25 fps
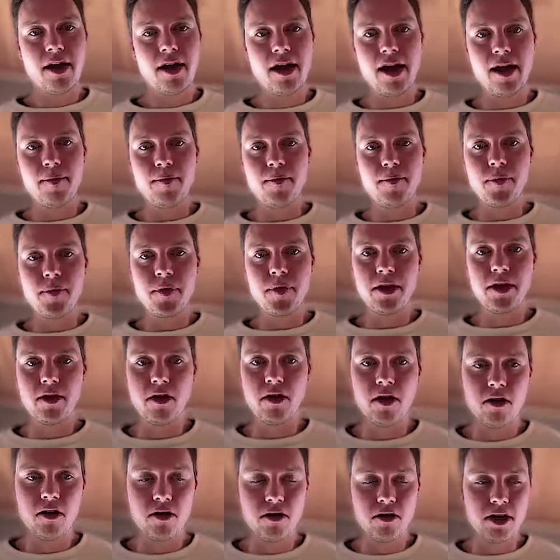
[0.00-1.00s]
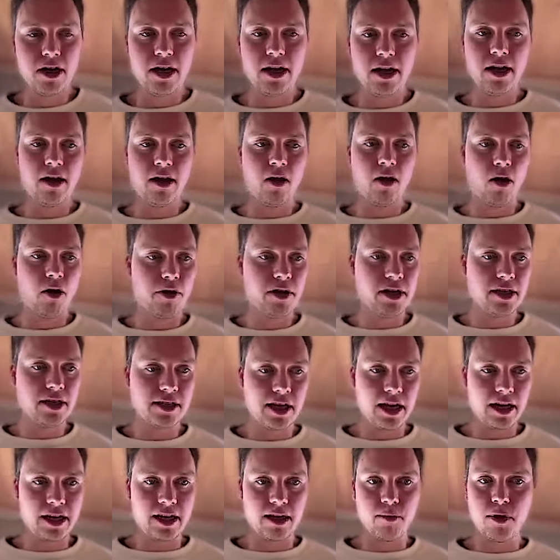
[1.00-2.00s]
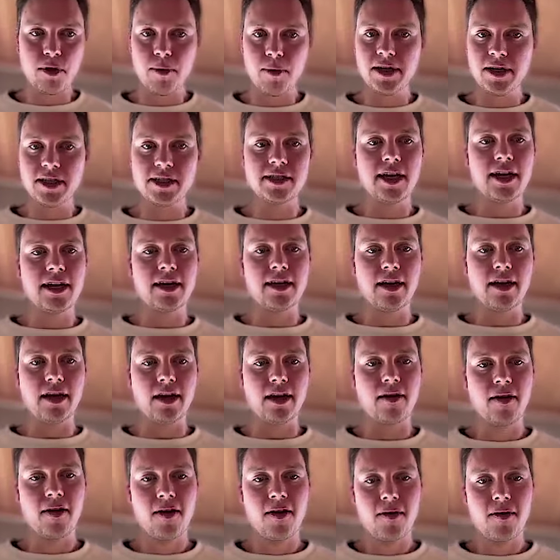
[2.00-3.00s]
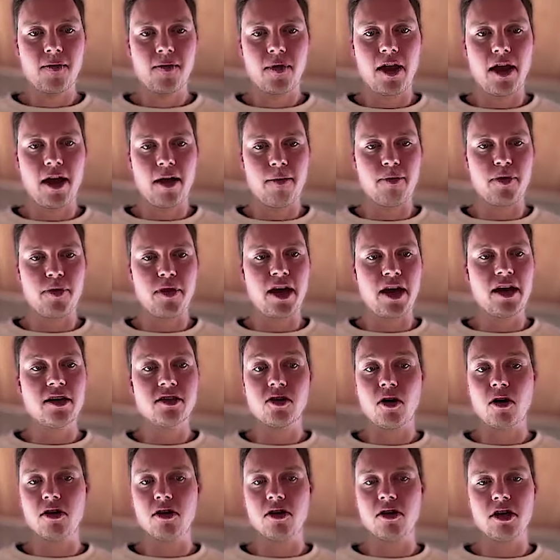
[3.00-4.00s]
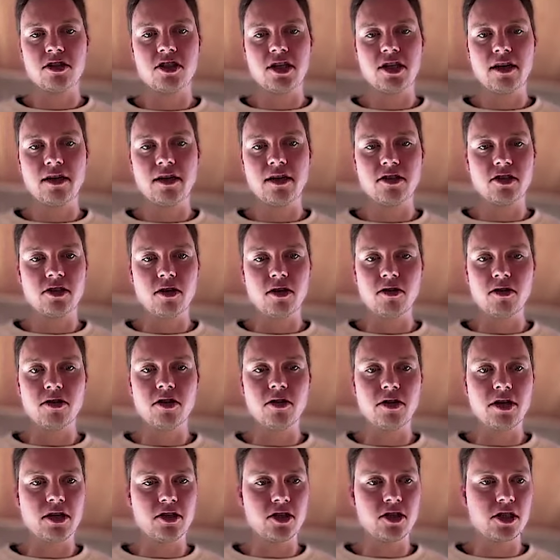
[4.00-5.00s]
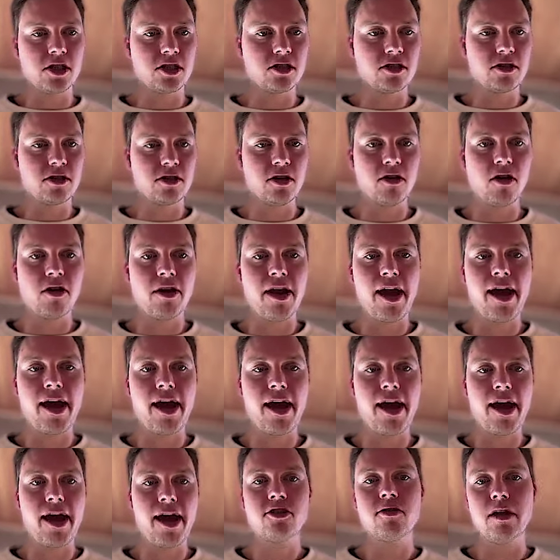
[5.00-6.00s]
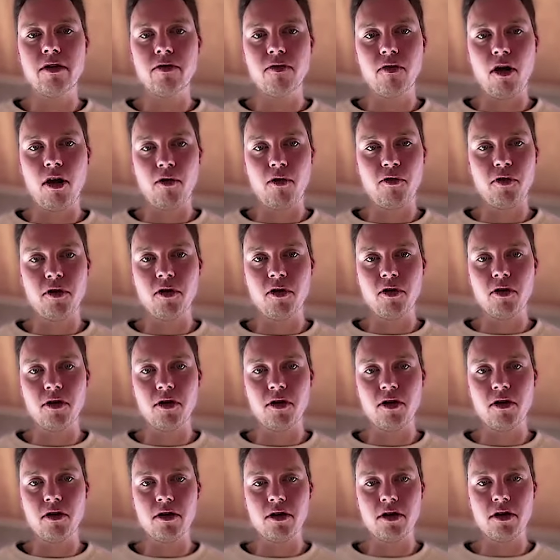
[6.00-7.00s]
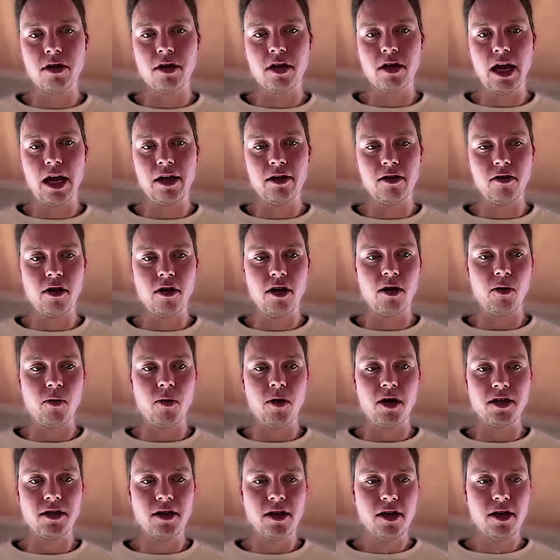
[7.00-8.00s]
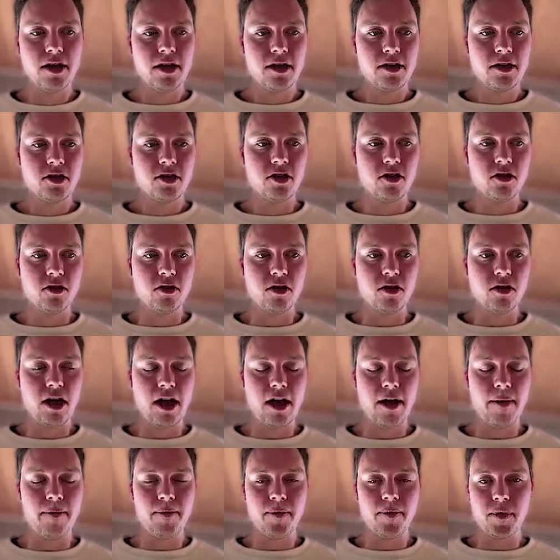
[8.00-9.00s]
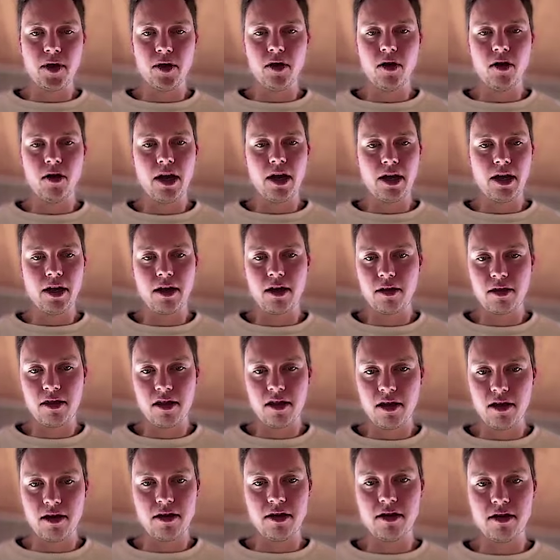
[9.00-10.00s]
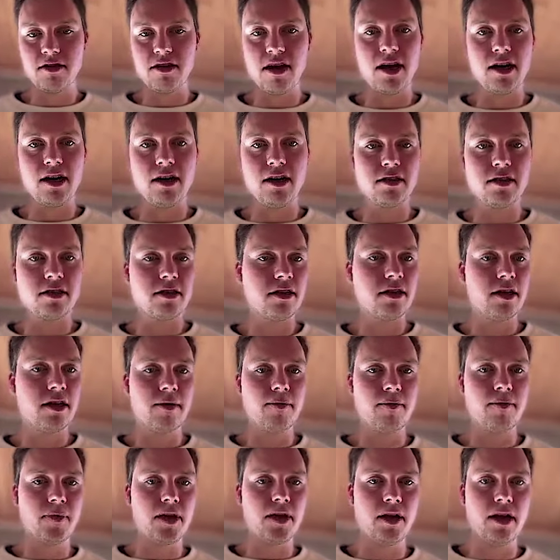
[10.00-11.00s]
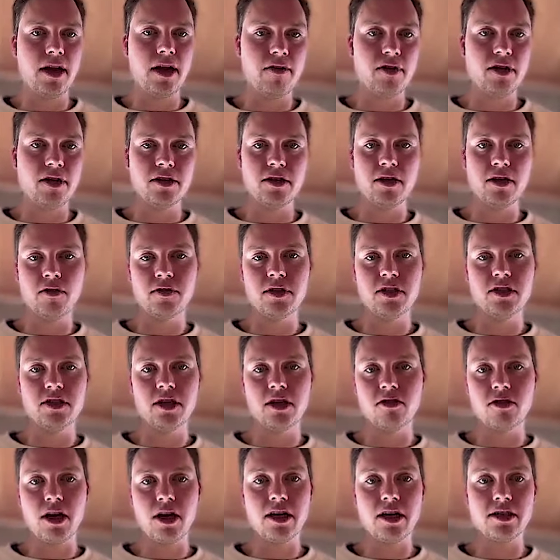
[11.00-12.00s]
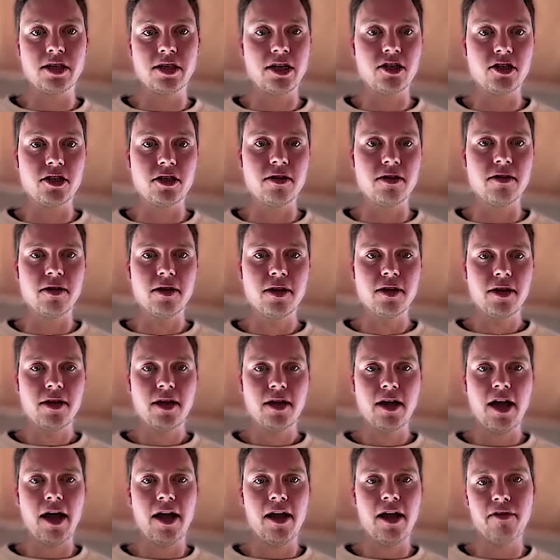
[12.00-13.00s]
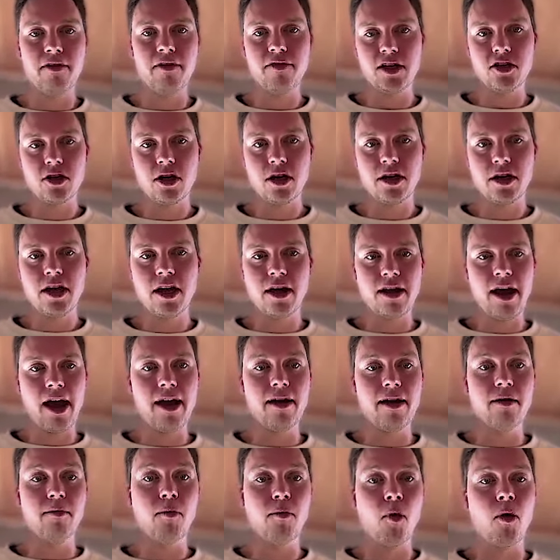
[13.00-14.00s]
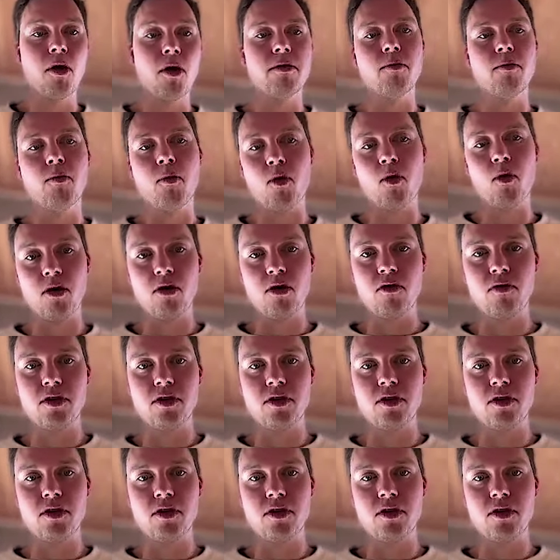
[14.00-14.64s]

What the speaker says: All these like implement staking. That is all not set in stone. You can just, naturally evolve your L1 to, like the desired level of decentralization eventually, and hand more and more